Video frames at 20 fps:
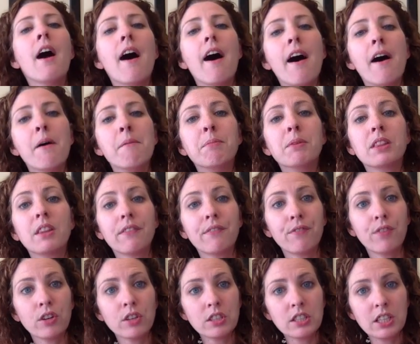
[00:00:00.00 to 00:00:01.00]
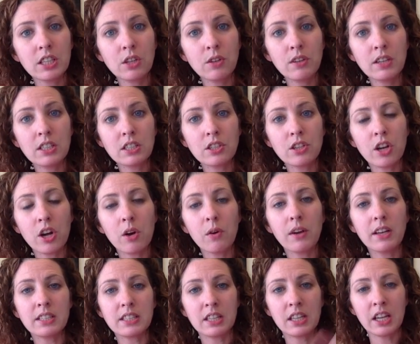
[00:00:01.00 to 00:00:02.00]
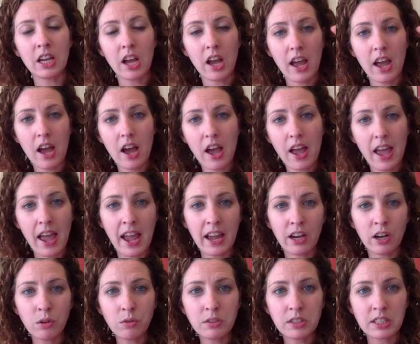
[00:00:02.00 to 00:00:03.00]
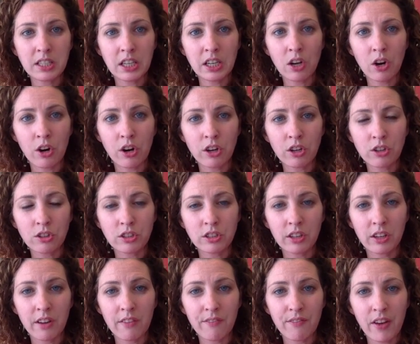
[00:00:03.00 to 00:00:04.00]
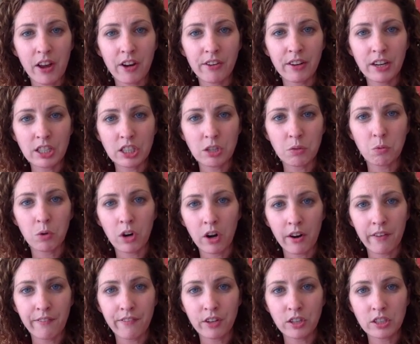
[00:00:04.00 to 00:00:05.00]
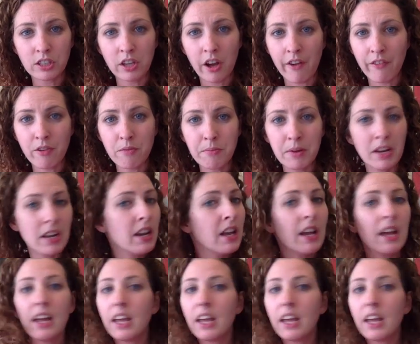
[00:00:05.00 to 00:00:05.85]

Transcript: But the first thing you need to know is the AOC, Articles of Confederation, were our first government.